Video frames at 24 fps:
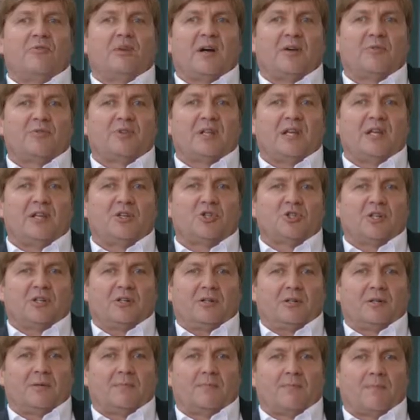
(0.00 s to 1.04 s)

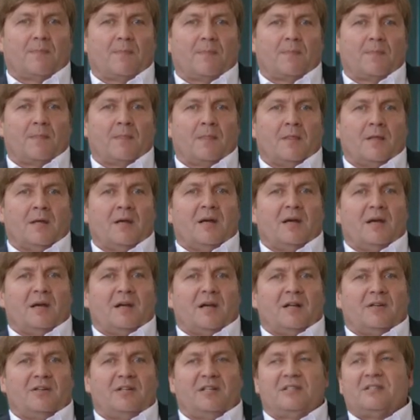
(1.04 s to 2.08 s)
Foundation.
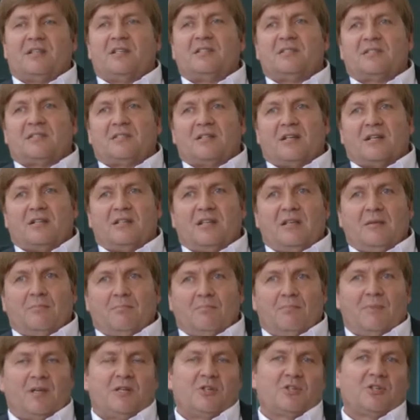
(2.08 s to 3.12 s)
This is the
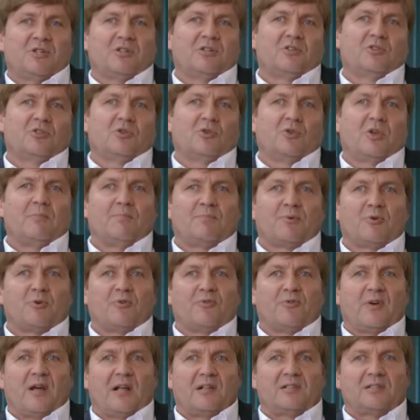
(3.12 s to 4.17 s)
mission to
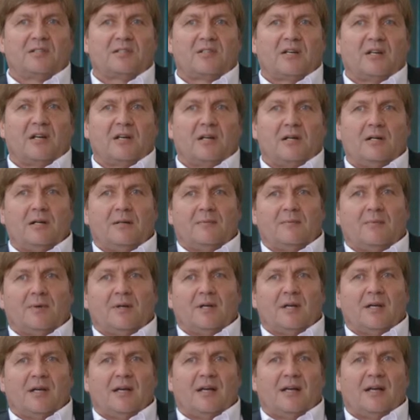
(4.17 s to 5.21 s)
improve healthcare.
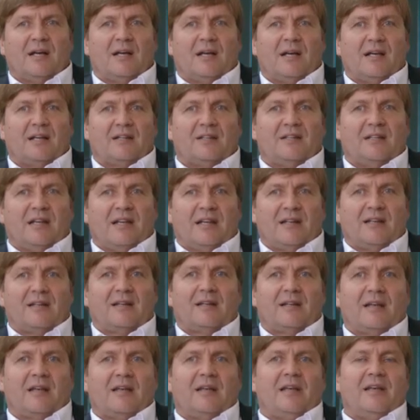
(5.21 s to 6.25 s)

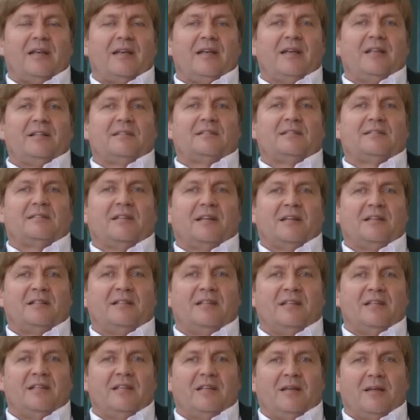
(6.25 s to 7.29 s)
Then it's
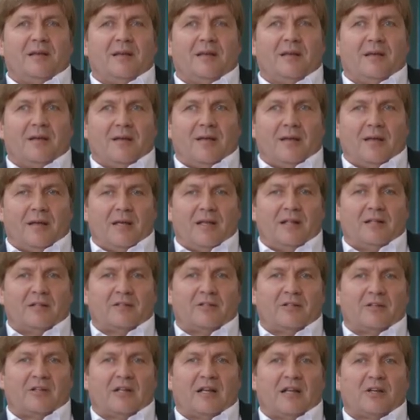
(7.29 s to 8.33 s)
the
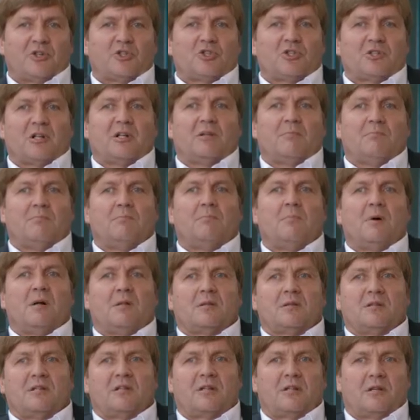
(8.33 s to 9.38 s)
international
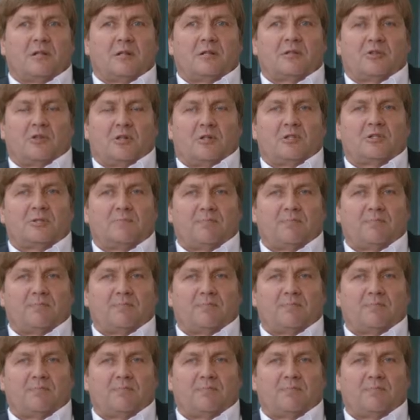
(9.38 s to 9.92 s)
multicultural